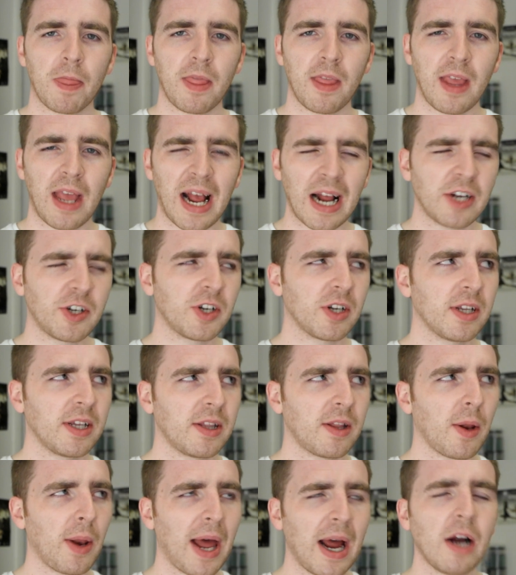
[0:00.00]
Actually, the
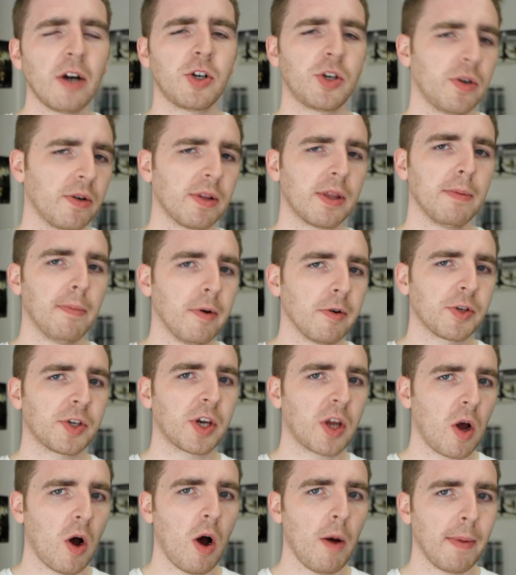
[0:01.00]
latter two are the most
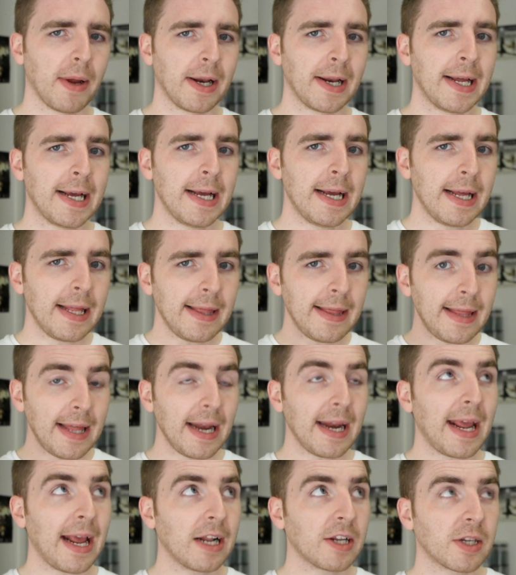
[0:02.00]
common. Then
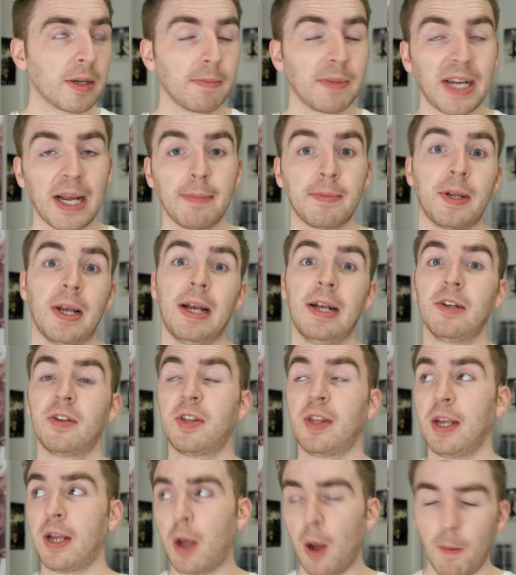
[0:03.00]
again, sometimes it's
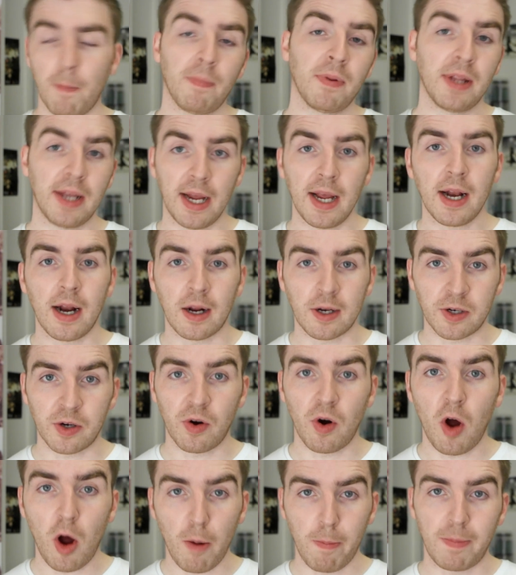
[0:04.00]
the complete and utter
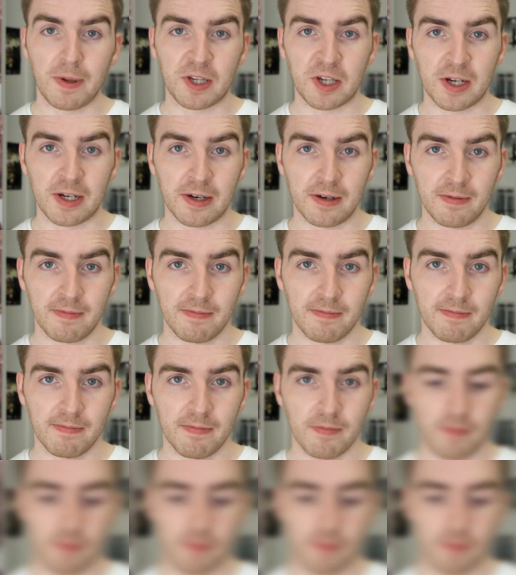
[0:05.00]
opposite. Sega